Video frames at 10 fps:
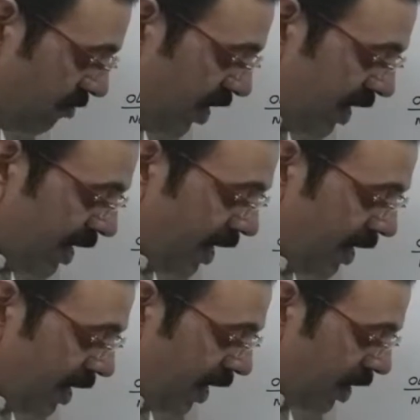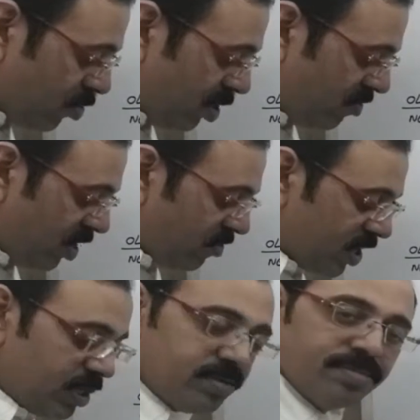we didn't write goodwill
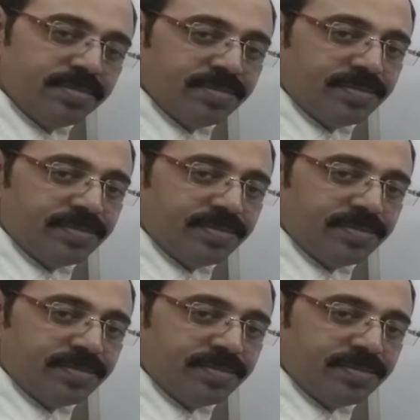word.